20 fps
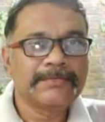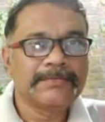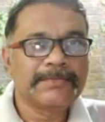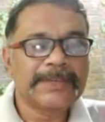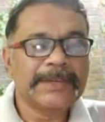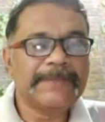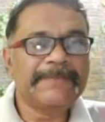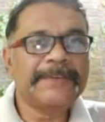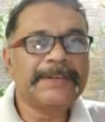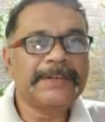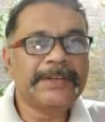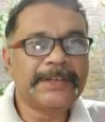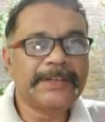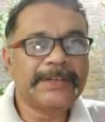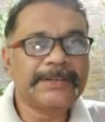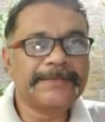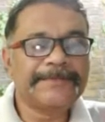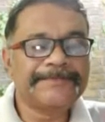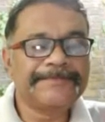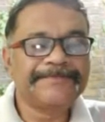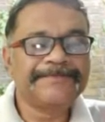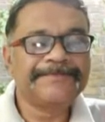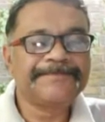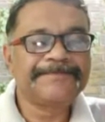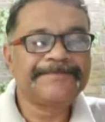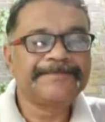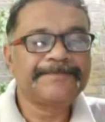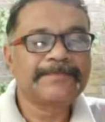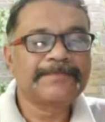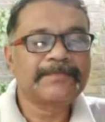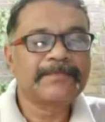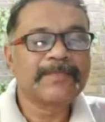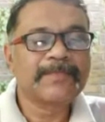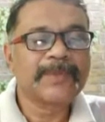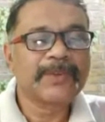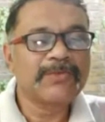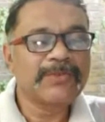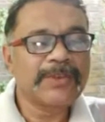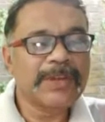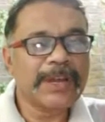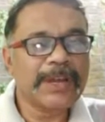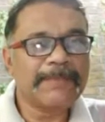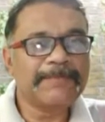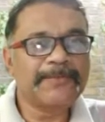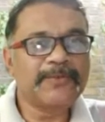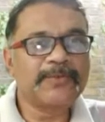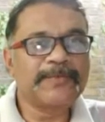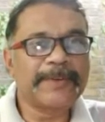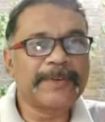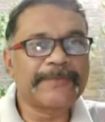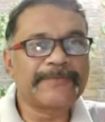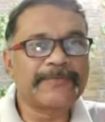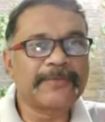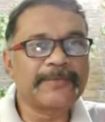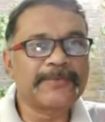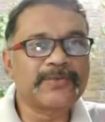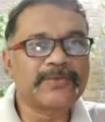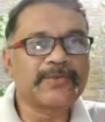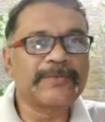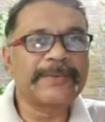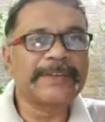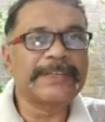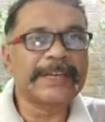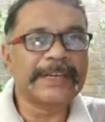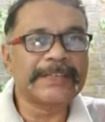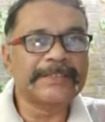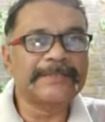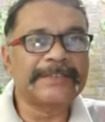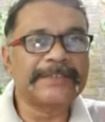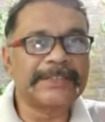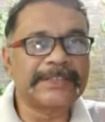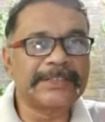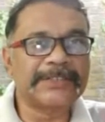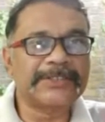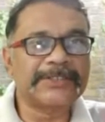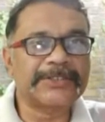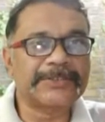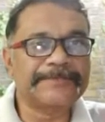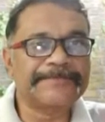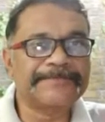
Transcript: Every day we have to perform so many activities,